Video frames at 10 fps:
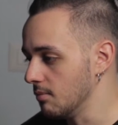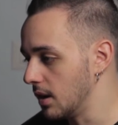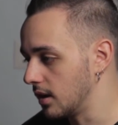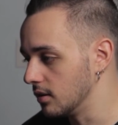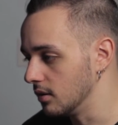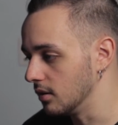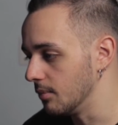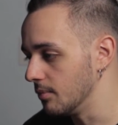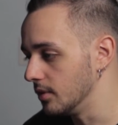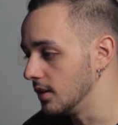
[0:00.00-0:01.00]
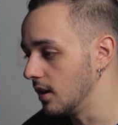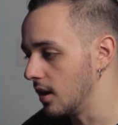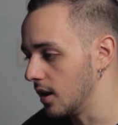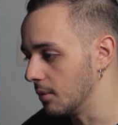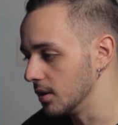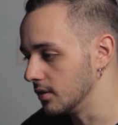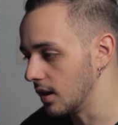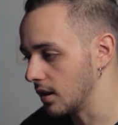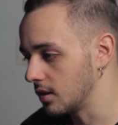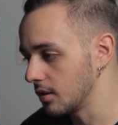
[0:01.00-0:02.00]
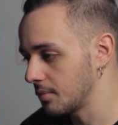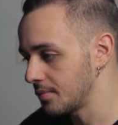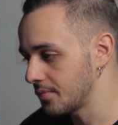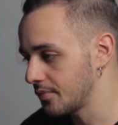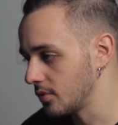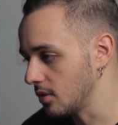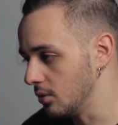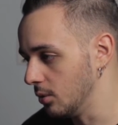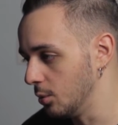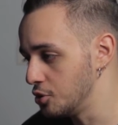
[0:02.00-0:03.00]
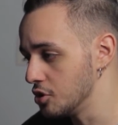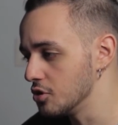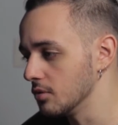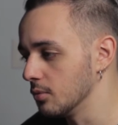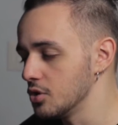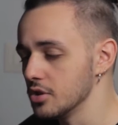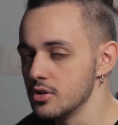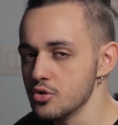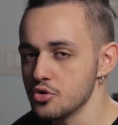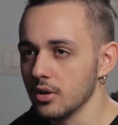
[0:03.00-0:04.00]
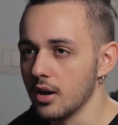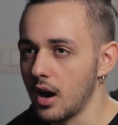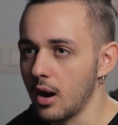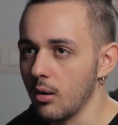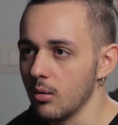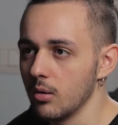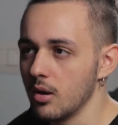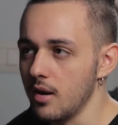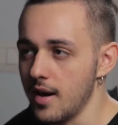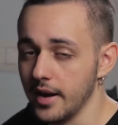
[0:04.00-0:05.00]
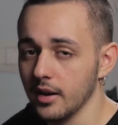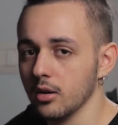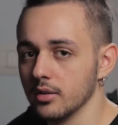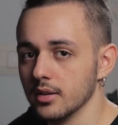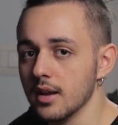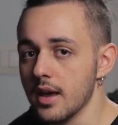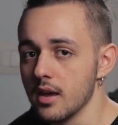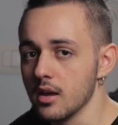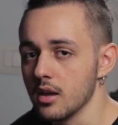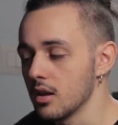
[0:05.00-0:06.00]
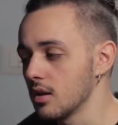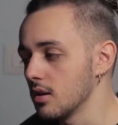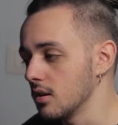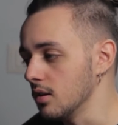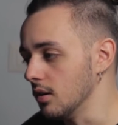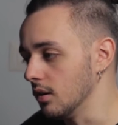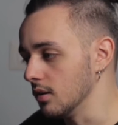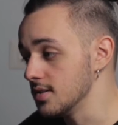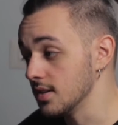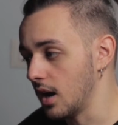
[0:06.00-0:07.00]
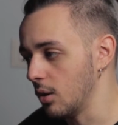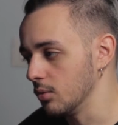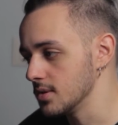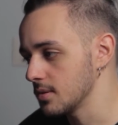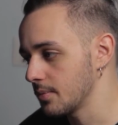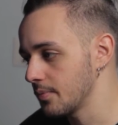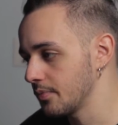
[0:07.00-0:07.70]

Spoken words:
making the delay a bit darker, which is usually how analog delay sounds.